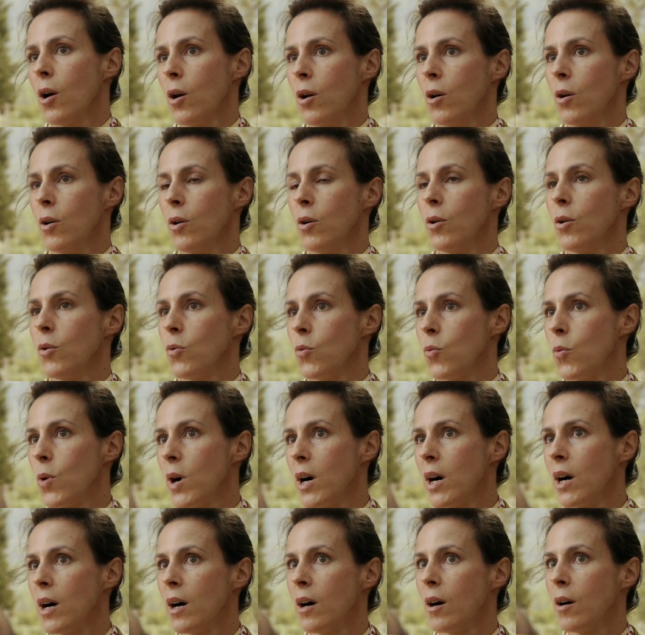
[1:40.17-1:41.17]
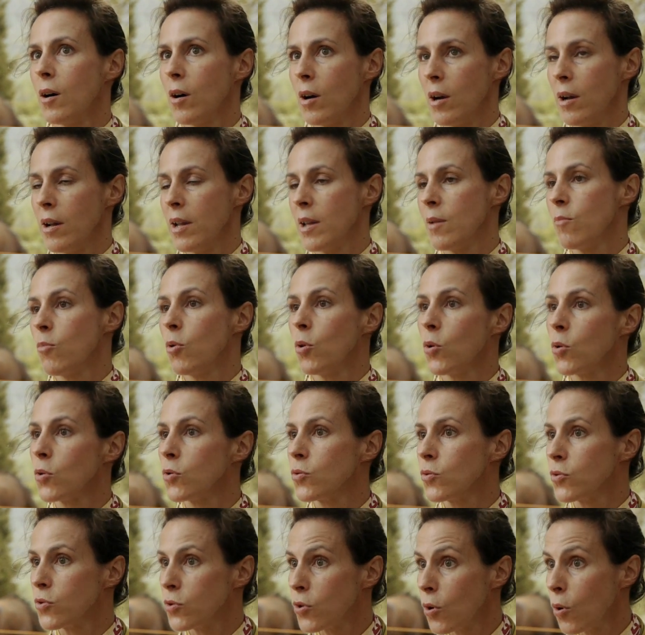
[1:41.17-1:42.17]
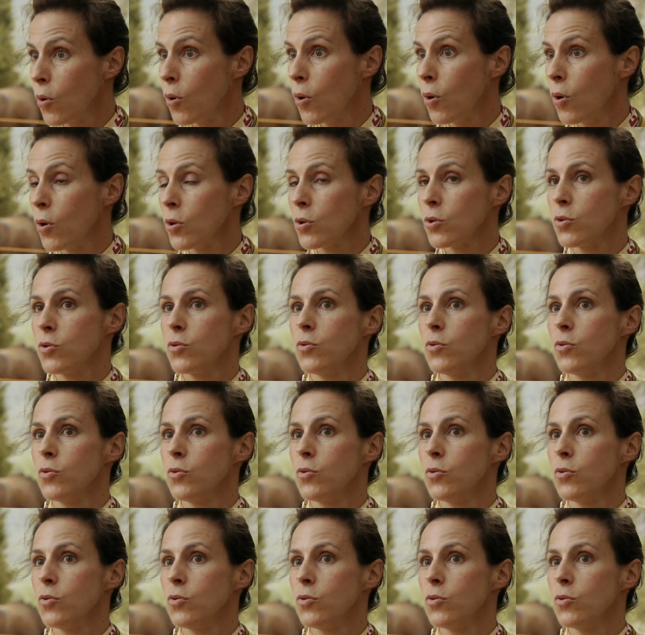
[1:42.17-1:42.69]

who are able to talk,